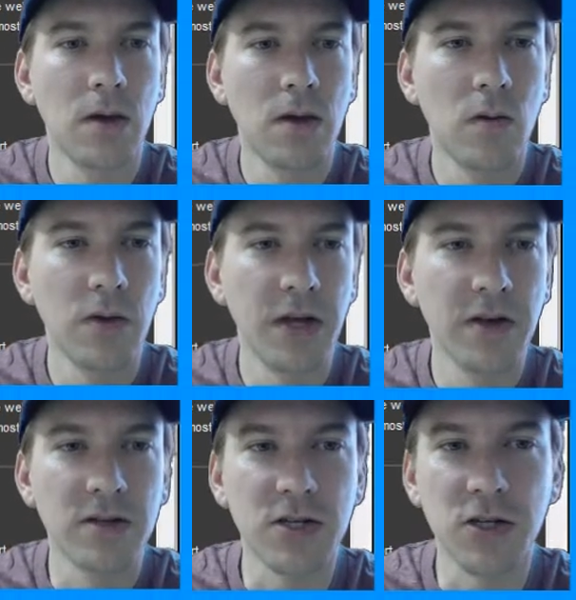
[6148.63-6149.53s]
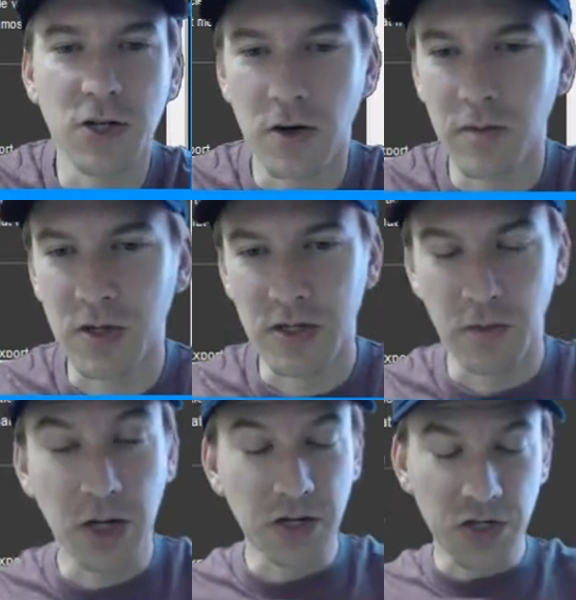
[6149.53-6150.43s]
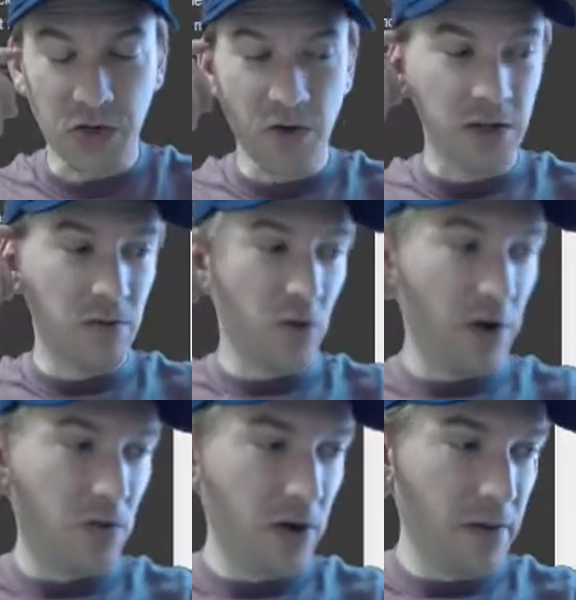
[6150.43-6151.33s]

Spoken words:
Well, now they should show up because I'm not destroying them right away.